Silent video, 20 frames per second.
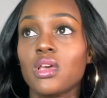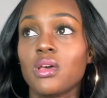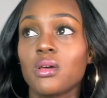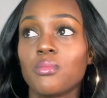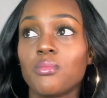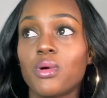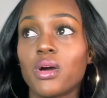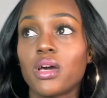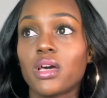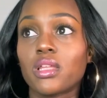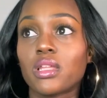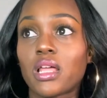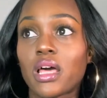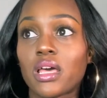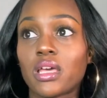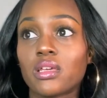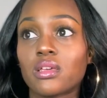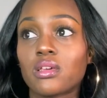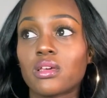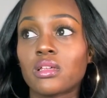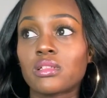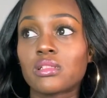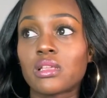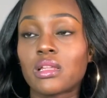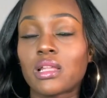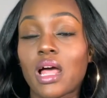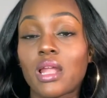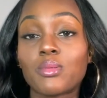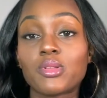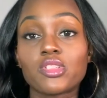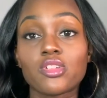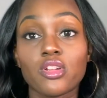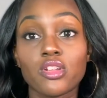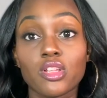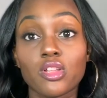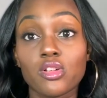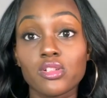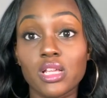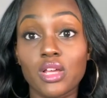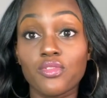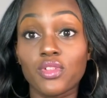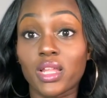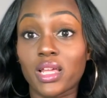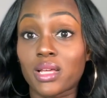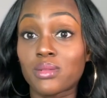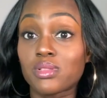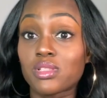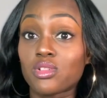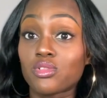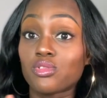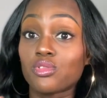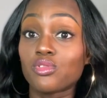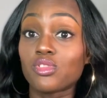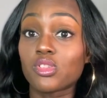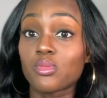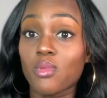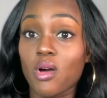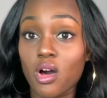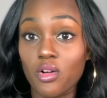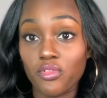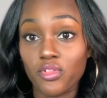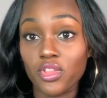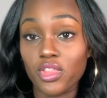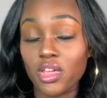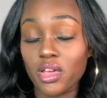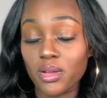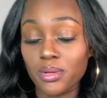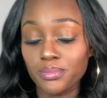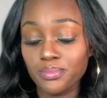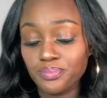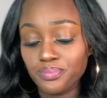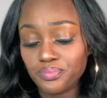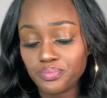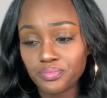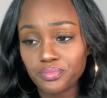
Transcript: But like, cause a lot of maternity clothes, I feel like I'm still too small for them.